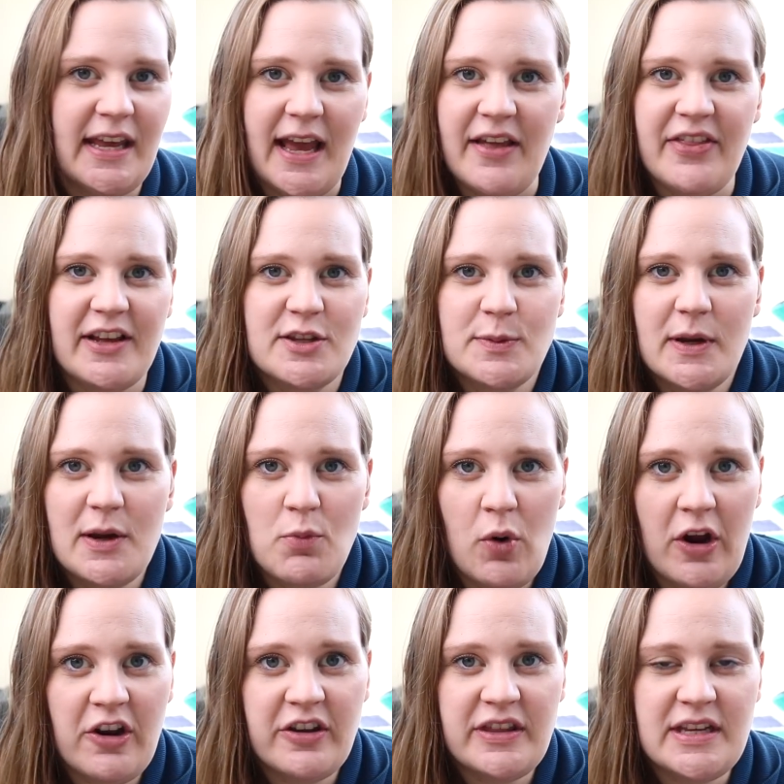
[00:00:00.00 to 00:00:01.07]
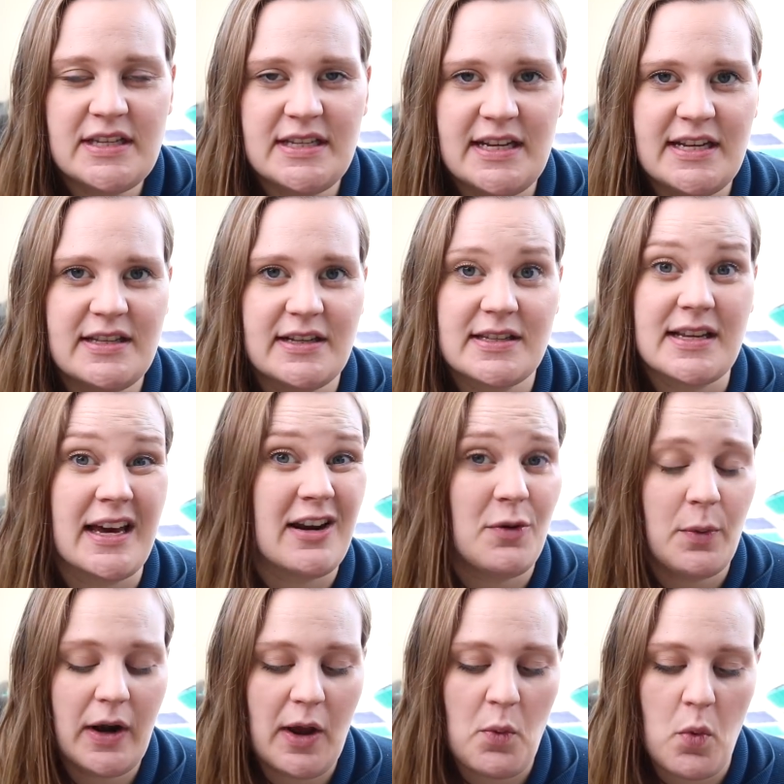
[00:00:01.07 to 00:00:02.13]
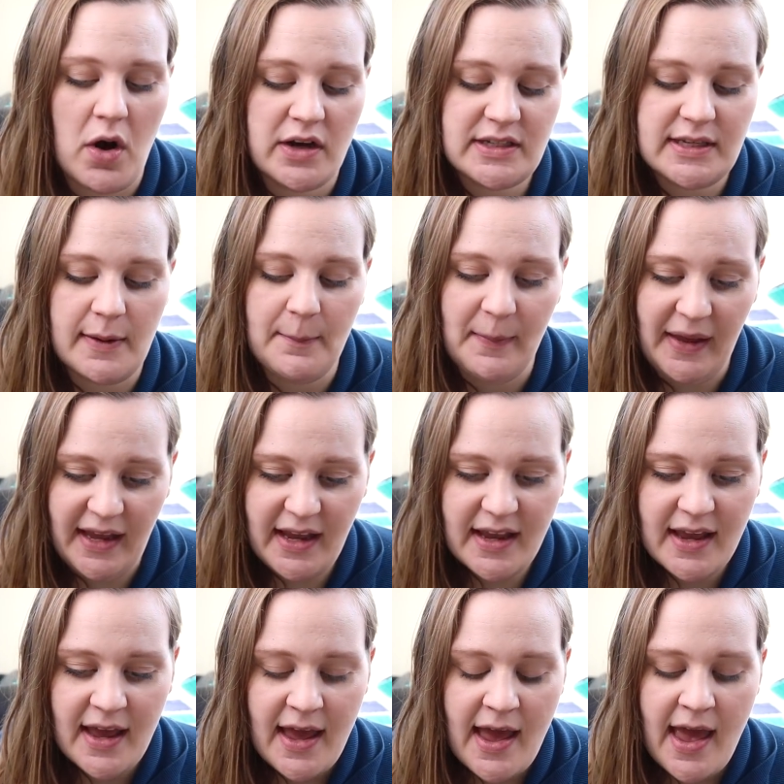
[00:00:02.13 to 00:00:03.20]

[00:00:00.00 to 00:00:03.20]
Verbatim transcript: Again, that's what I'm wearing these days. That's kind of what I want to make.